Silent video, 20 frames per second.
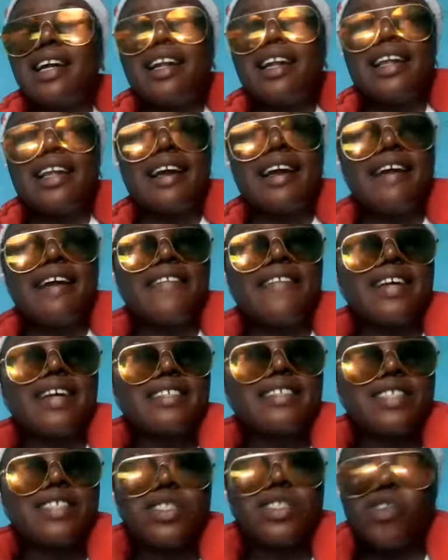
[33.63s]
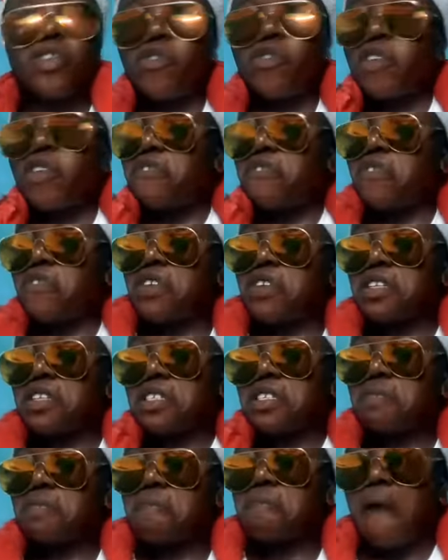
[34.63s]
Yeah, that's the secret for
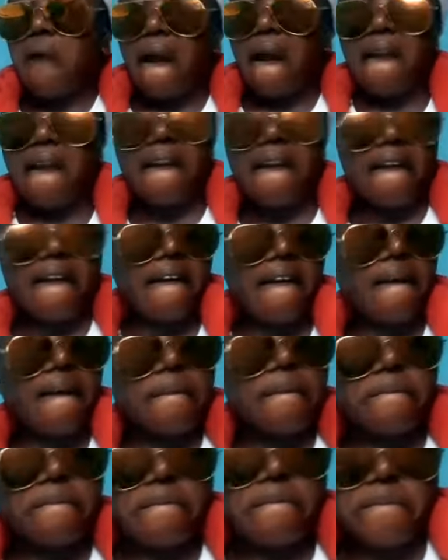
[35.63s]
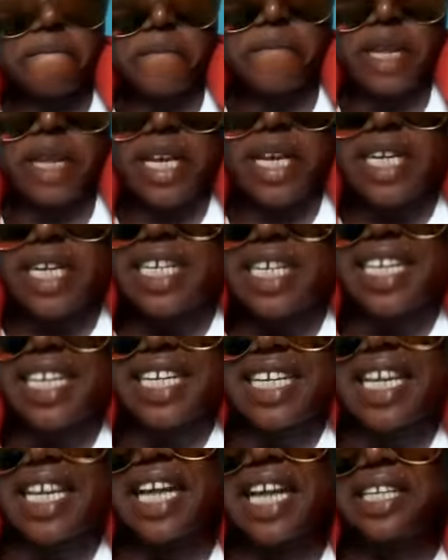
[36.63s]
this my look.
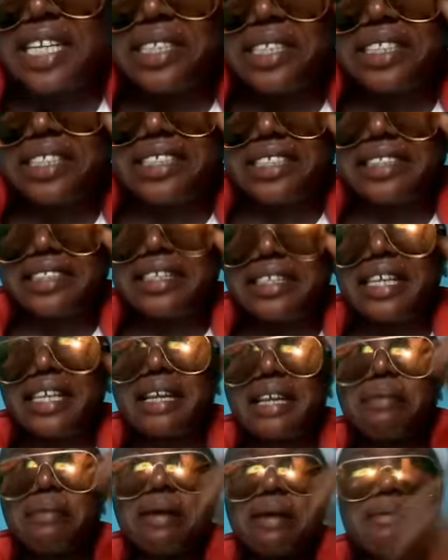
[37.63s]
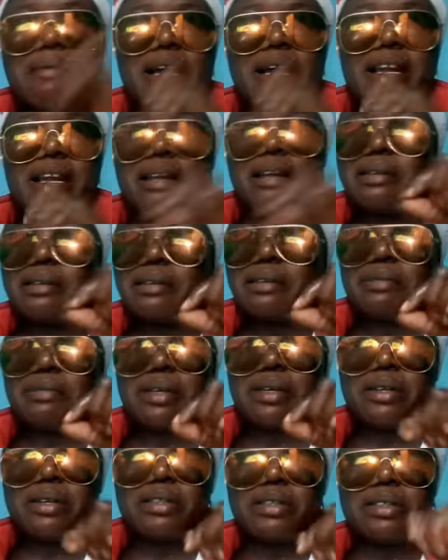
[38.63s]
Yeah, don't stop talking about my look,
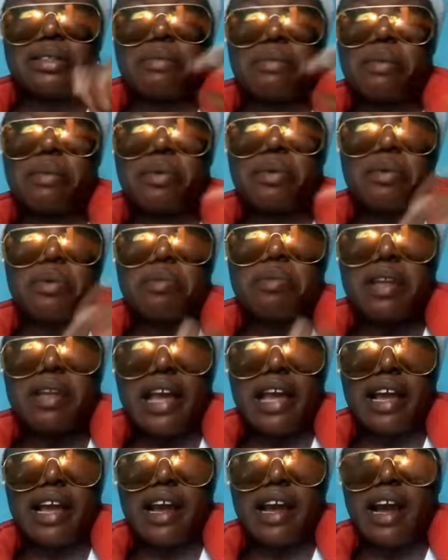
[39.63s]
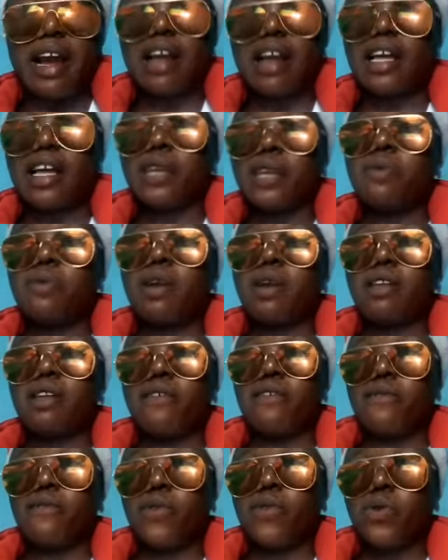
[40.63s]
because some people will be like, ah, can you find
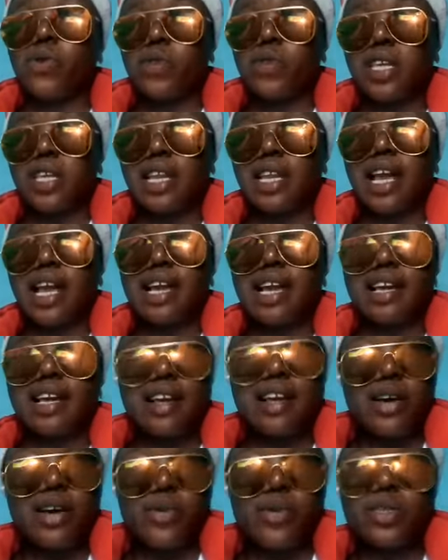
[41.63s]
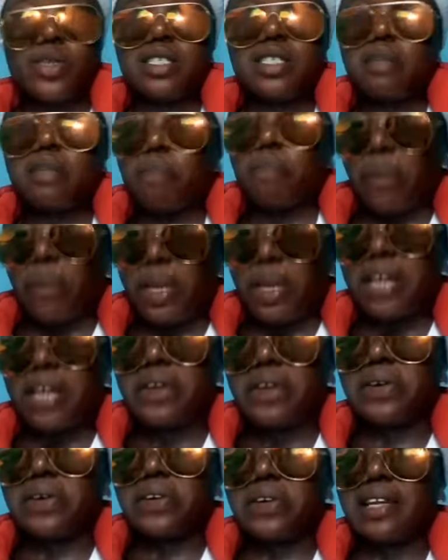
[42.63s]
me for you, like, what's she putting
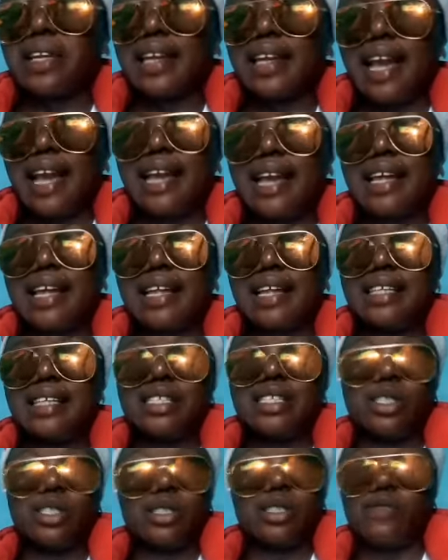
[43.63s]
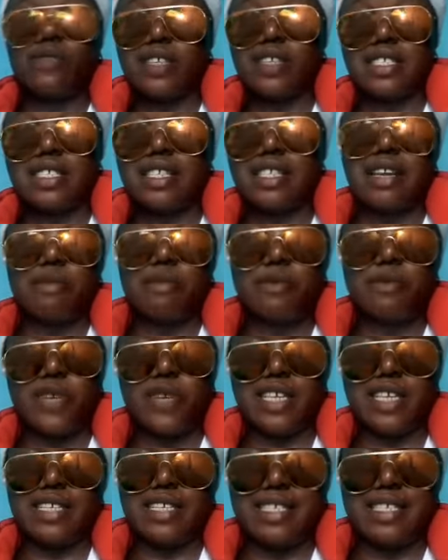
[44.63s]
on? Like, you just for the
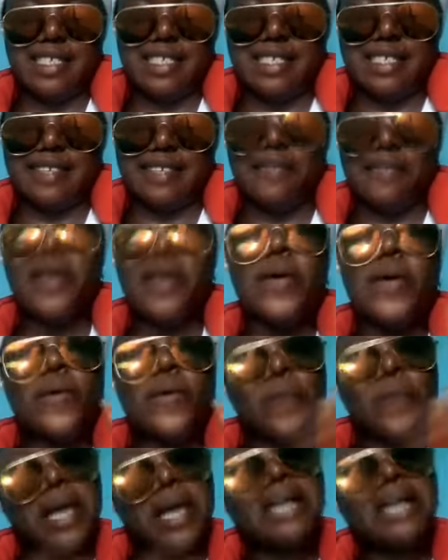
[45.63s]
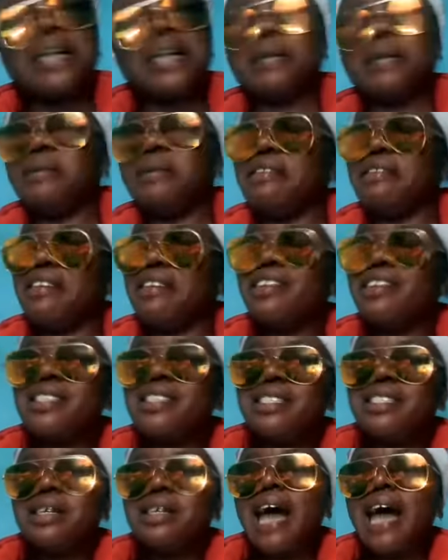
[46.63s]
celebration. Welcome you
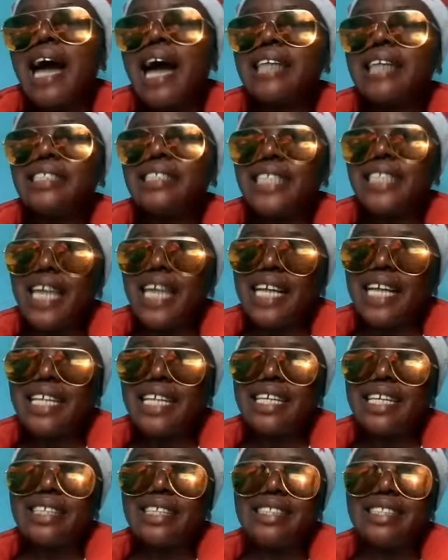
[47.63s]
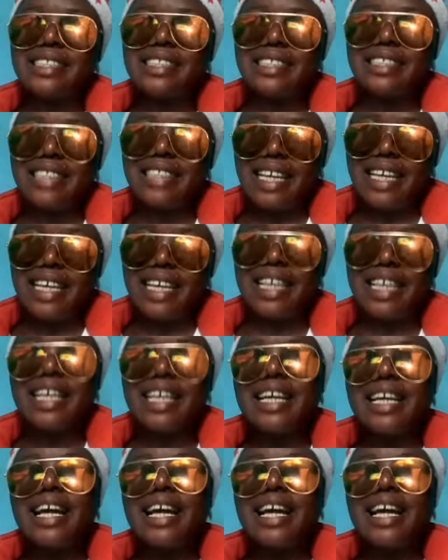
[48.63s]
all to our channel today.